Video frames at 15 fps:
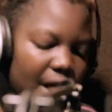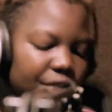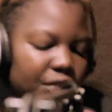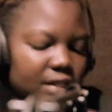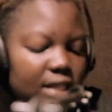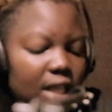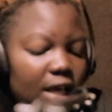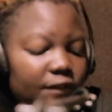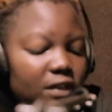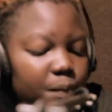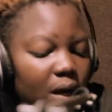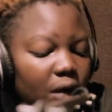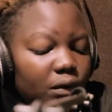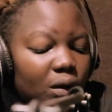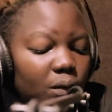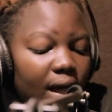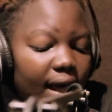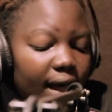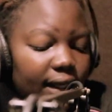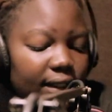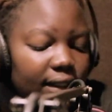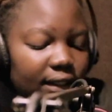This love is my
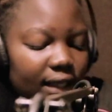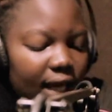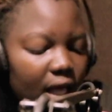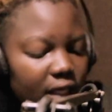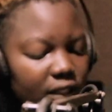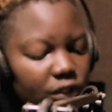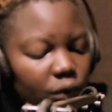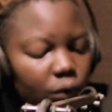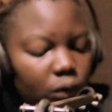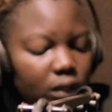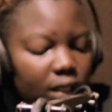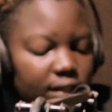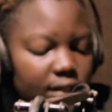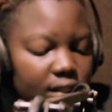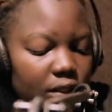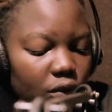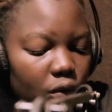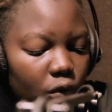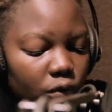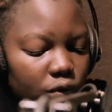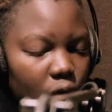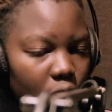rewind. No letting
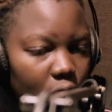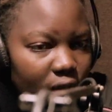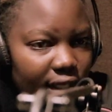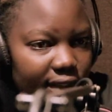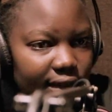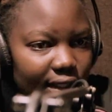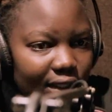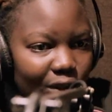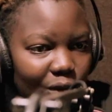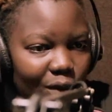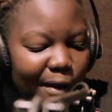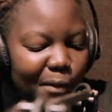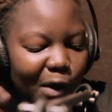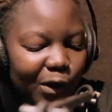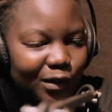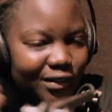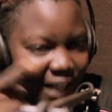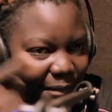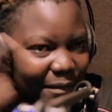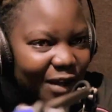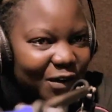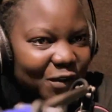go, no letting go. I'm out
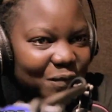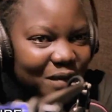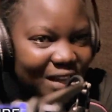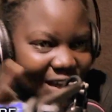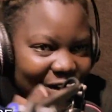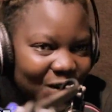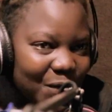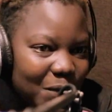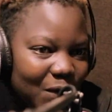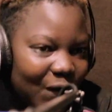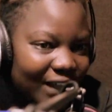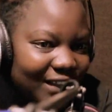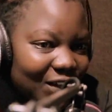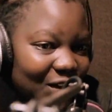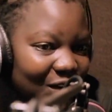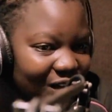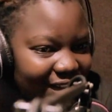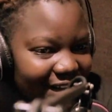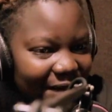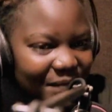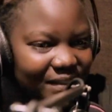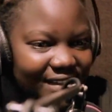of my comeo, boy. No
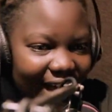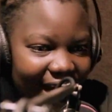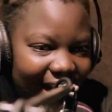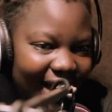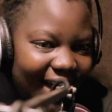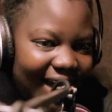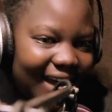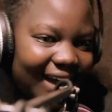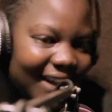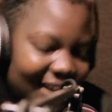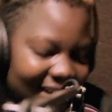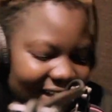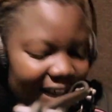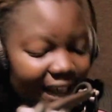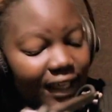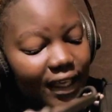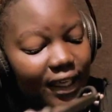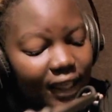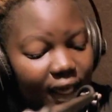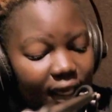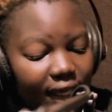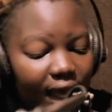stop sign.
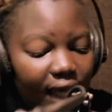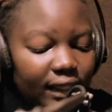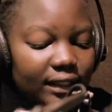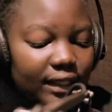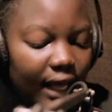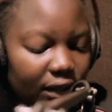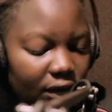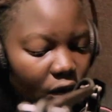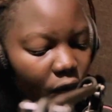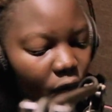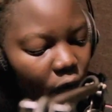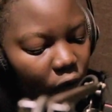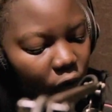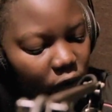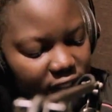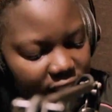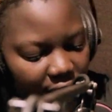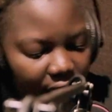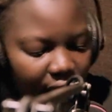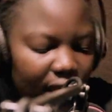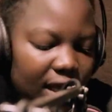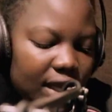Inga ya in an old,
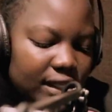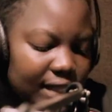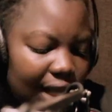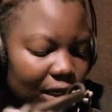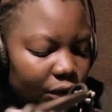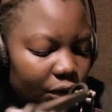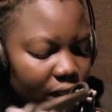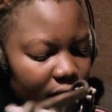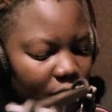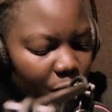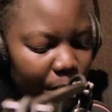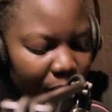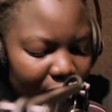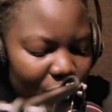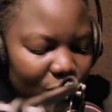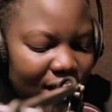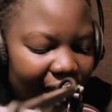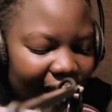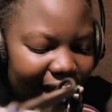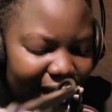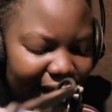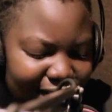yeah. Chalu ino piyo
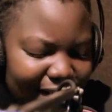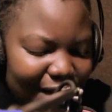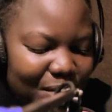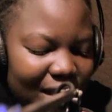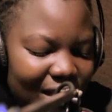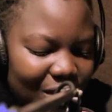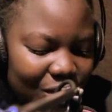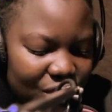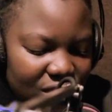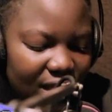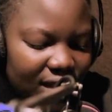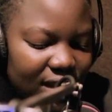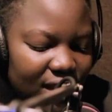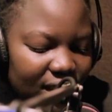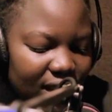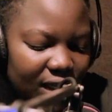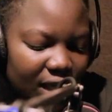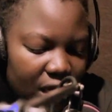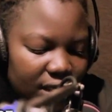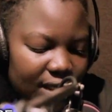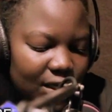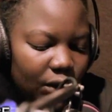da. I'm a better Jenny.
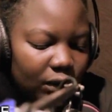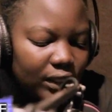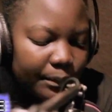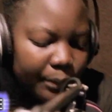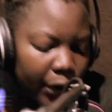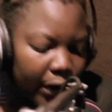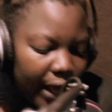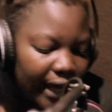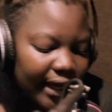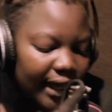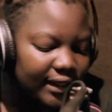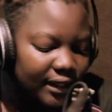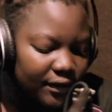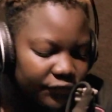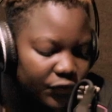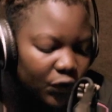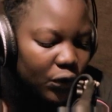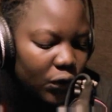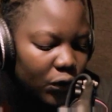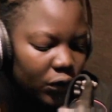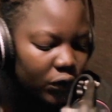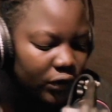You're the only boy I can
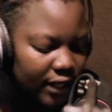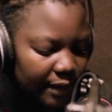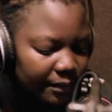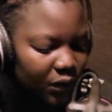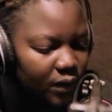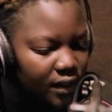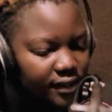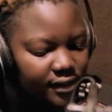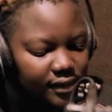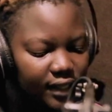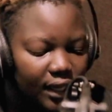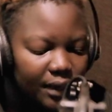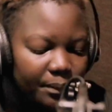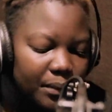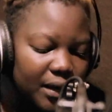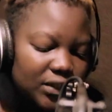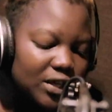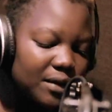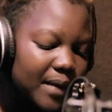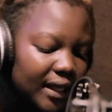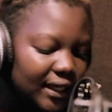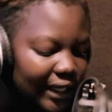afford. Having one stick on
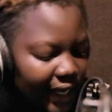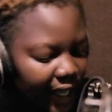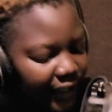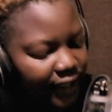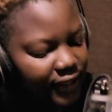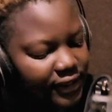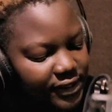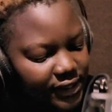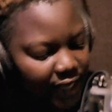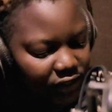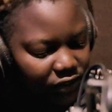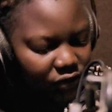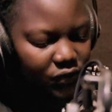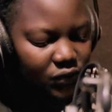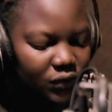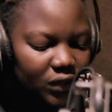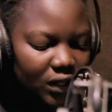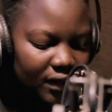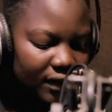your body like a tattoo.